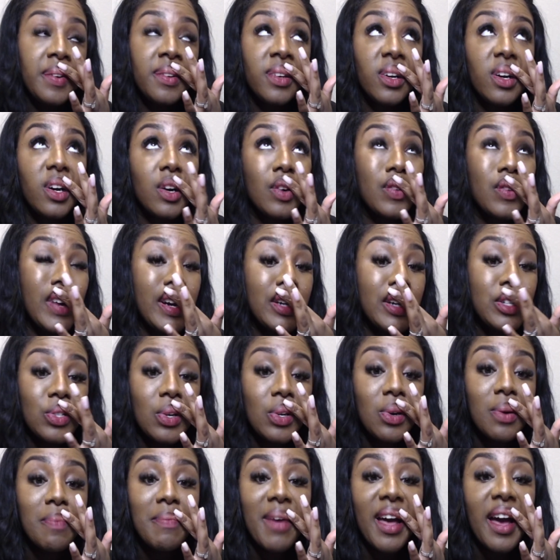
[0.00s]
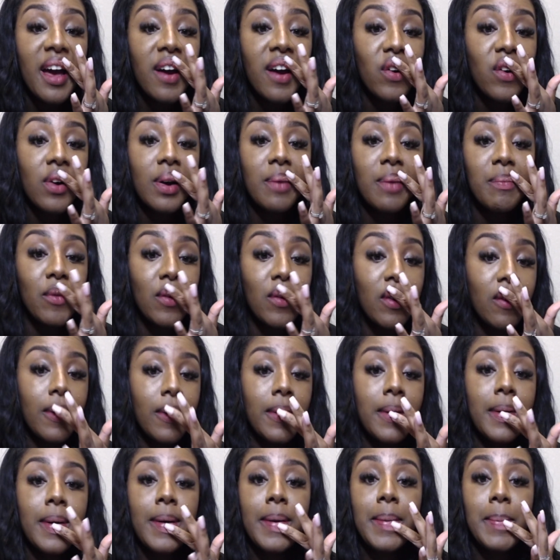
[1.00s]
retro matte or a
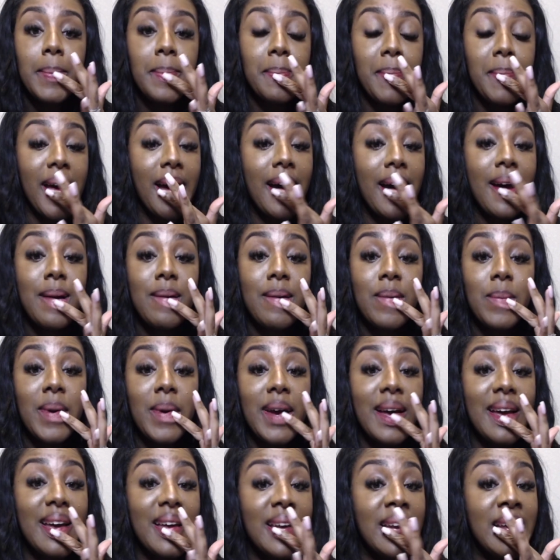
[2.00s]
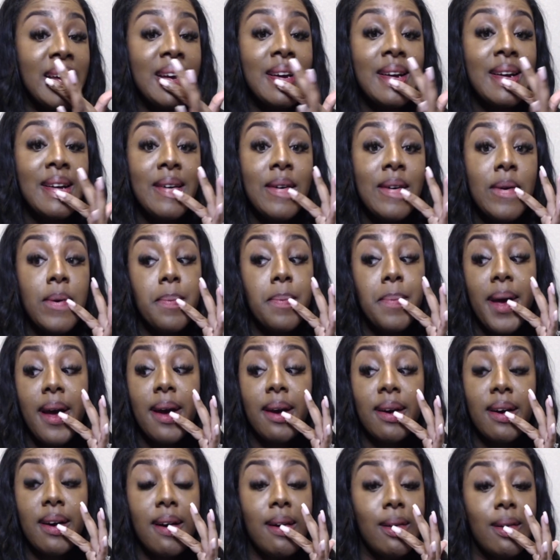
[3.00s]
more matte red or
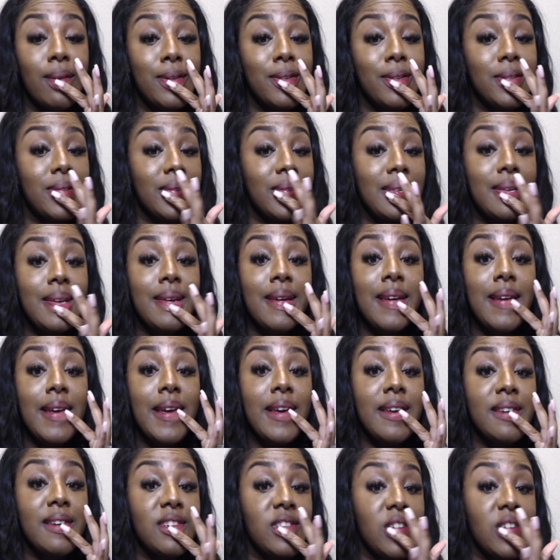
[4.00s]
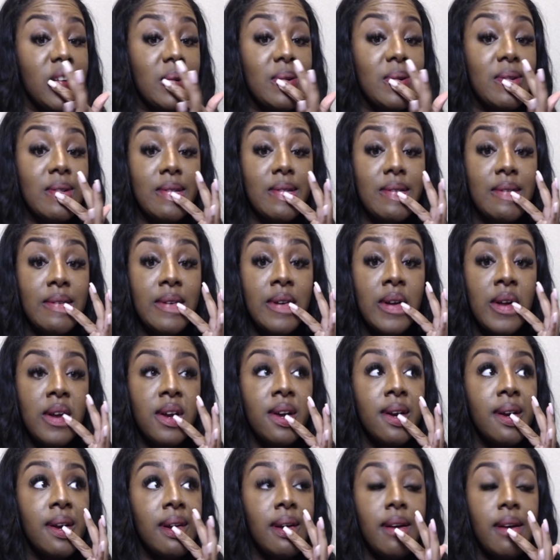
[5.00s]
matte colors in general.
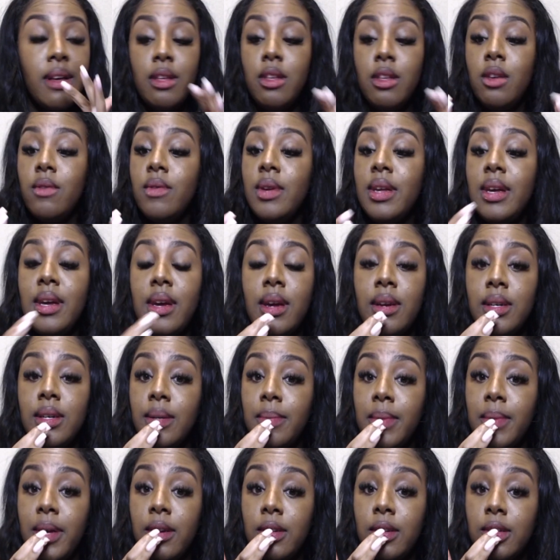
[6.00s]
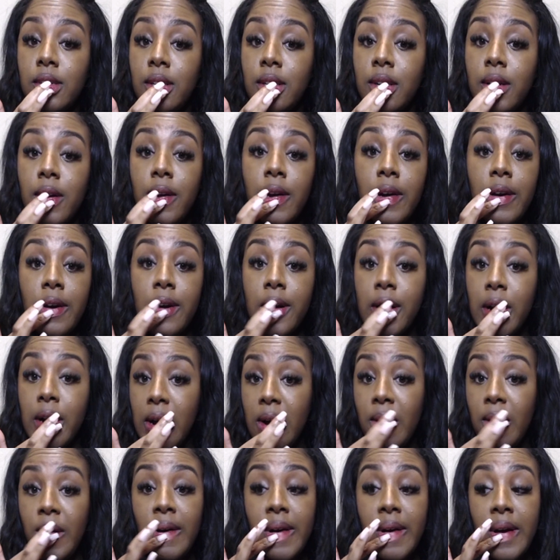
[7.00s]
You need to make sure,
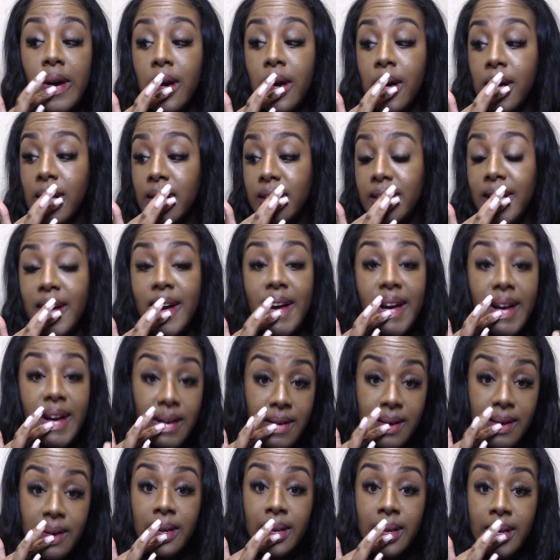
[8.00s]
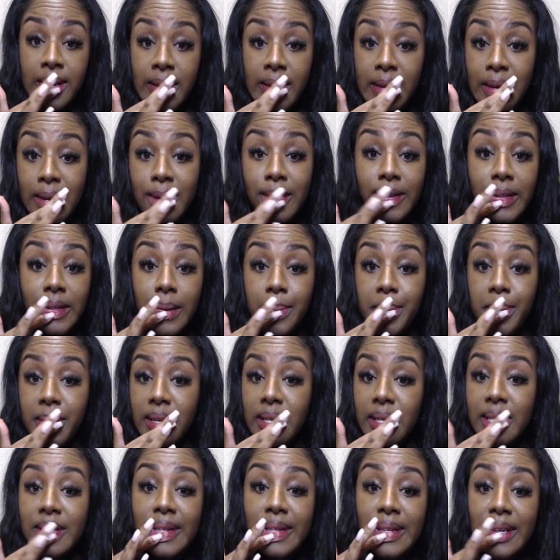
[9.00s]
girl, child, your lip
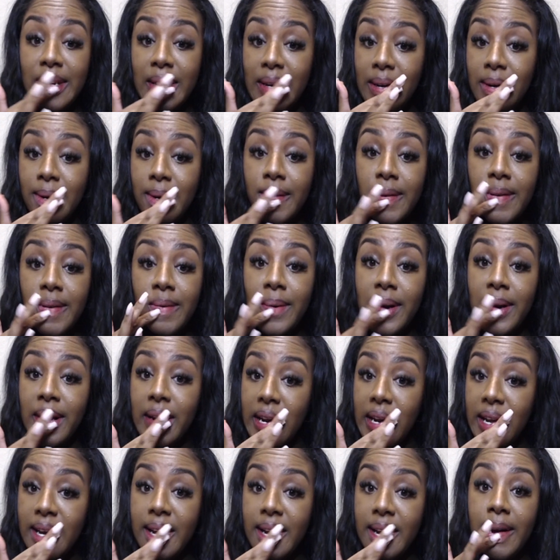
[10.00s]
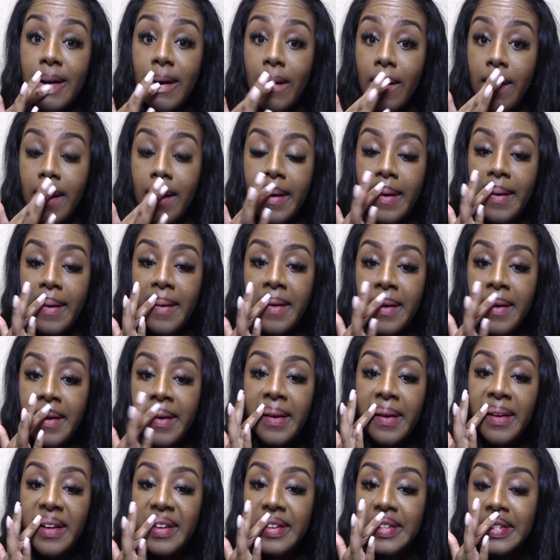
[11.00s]
is, ready to go.
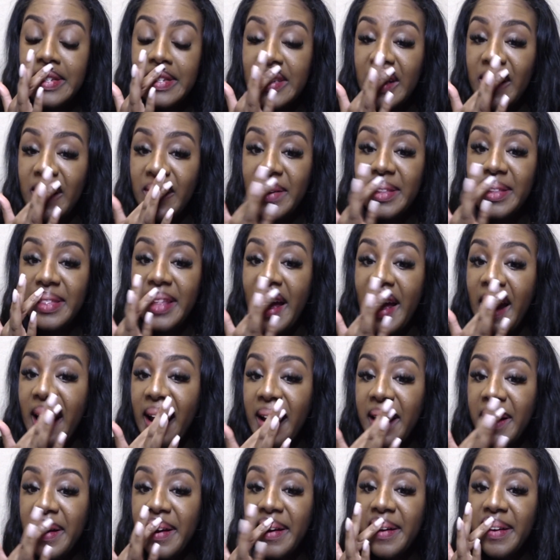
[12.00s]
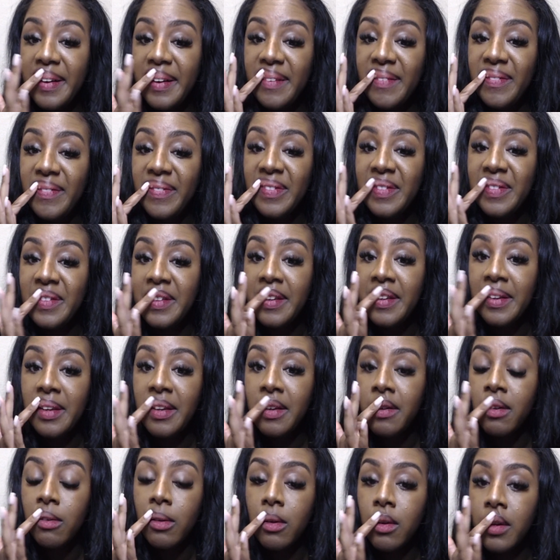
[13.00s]
Start with that.
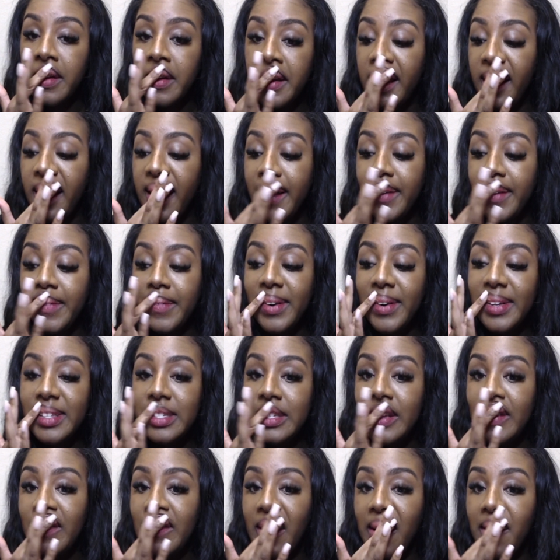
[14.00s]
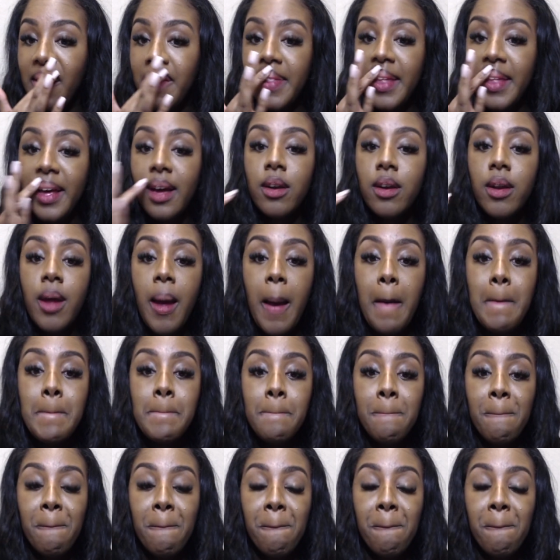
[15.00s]
And once you've gotten that done,